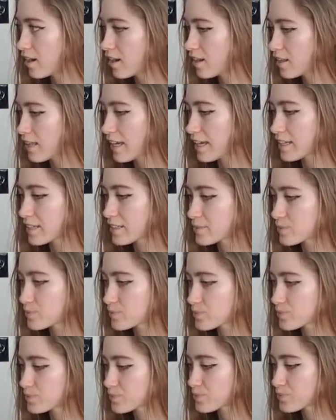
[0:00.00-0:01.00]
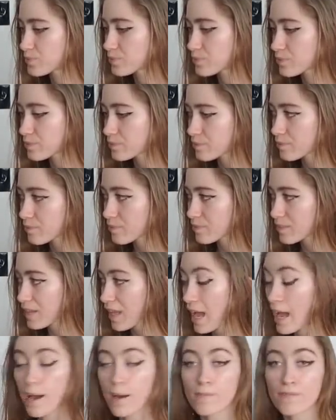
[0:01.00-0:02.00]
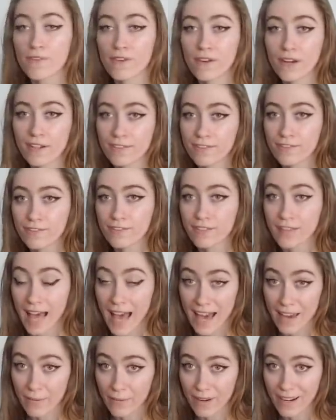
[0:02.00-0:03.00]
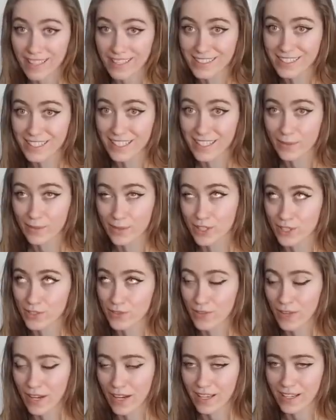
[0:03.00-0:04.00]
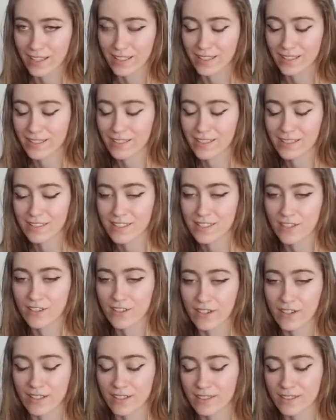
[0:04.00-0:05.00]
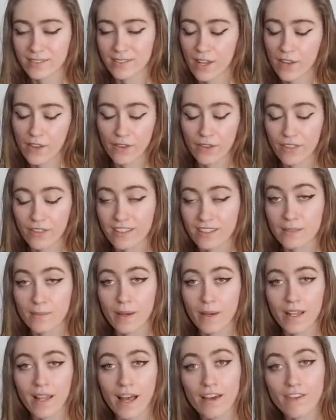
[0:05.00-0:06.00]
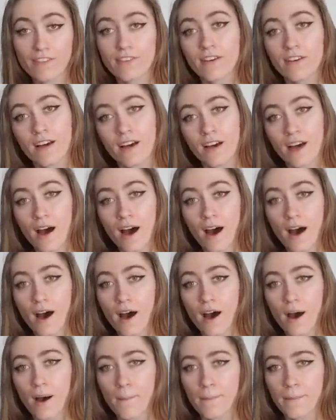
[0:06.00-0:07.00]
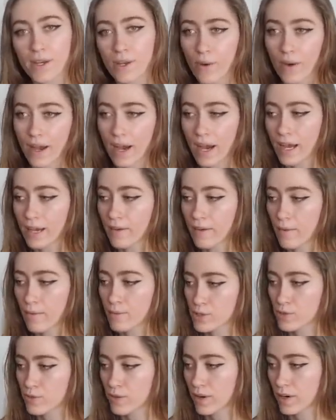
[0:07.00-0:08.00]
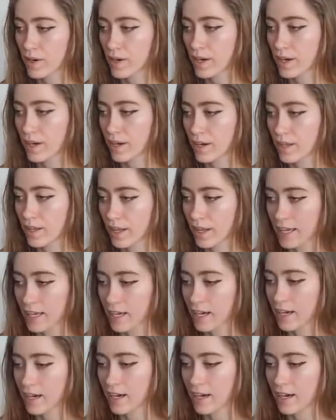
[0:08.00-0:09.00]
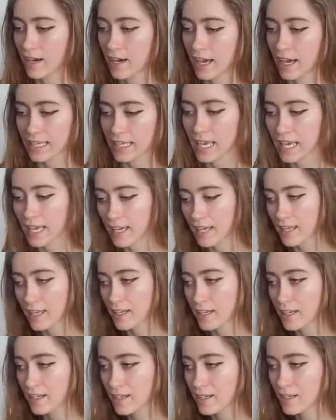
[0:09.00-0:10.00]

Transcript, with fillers: like. I'm very flat when I sing, which is funny considering other things in my life. Um, but no, I I'm just very like I can't